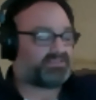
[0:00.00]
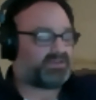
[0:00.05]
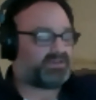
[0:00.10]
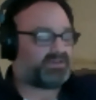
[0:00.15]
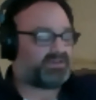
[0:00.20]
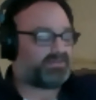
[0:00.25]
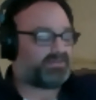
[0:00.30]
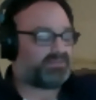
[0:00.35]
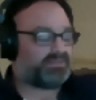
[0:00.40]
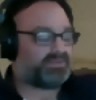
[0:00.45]

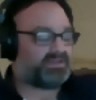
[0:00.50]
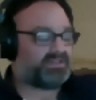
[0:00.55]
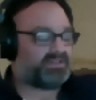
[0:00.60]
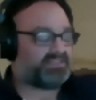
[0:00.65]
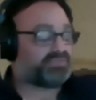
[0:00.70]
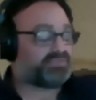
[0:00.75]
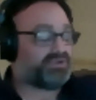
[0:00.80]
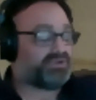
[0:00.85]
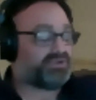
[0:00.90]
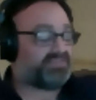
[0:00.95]
but it's
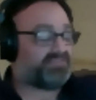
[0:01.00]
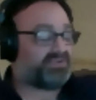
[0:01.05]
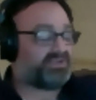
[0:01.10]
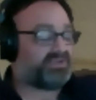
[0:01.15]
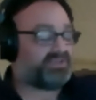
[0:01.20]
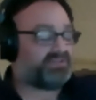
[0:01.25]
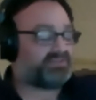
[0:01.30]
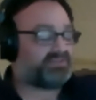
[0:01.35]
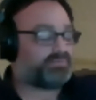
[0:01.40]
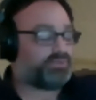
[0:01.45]
pretty funny.
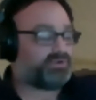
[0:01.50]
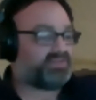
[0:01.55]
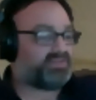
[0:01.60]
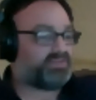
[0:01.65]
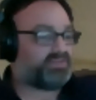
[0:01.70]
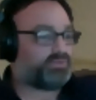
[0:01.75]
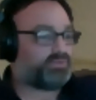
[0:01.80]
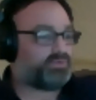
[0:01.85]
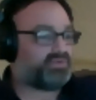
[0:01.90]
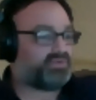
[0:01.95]
It's worth a
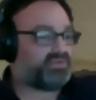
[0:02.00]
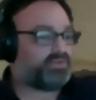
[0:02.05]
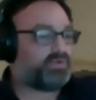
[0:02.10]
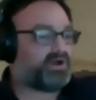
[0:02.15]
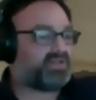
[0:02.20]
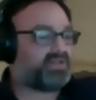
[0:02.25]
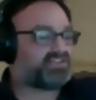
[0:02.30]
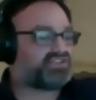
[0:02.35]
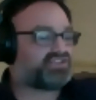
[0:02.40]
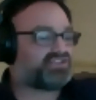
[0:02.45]

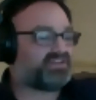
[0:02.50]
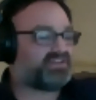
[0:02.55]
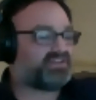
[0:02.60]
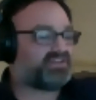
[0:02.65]
watch.